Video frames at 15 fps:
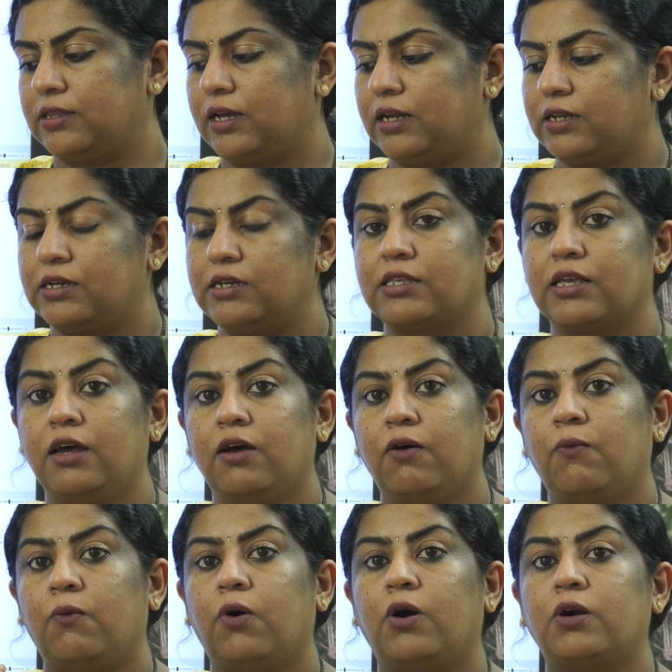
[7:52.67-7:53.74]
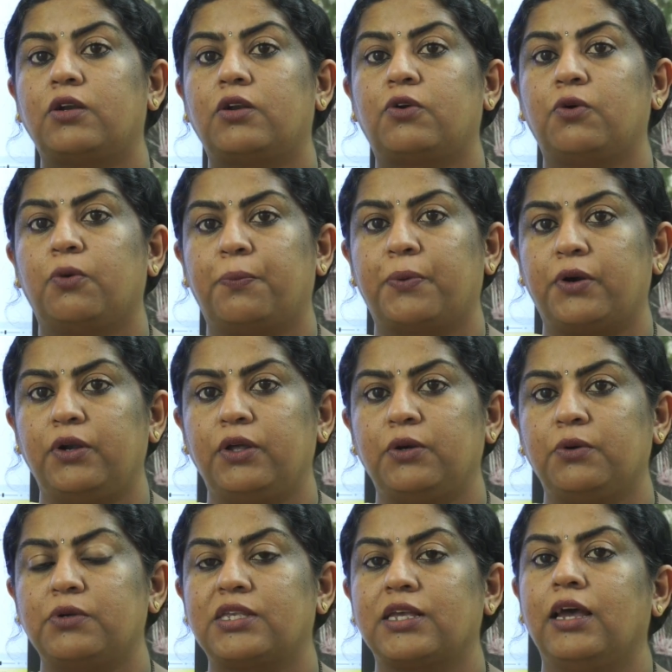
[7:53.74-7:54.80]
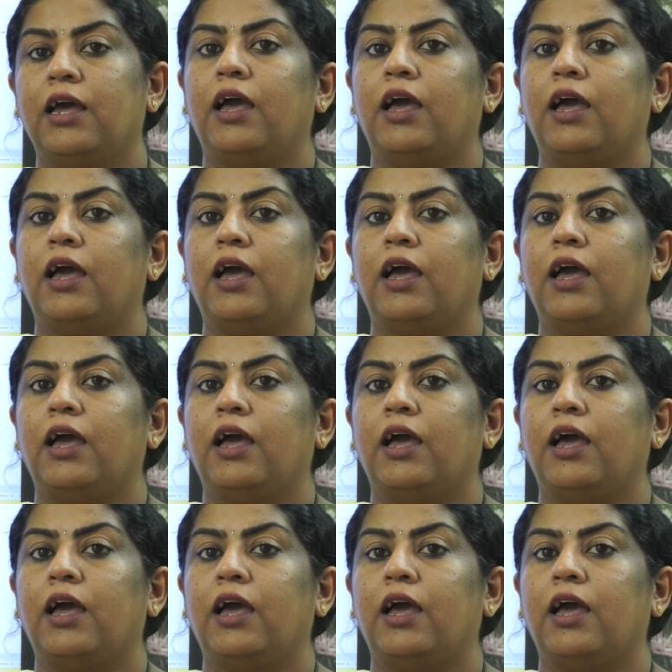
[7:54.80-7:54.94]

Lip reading: that is what to produce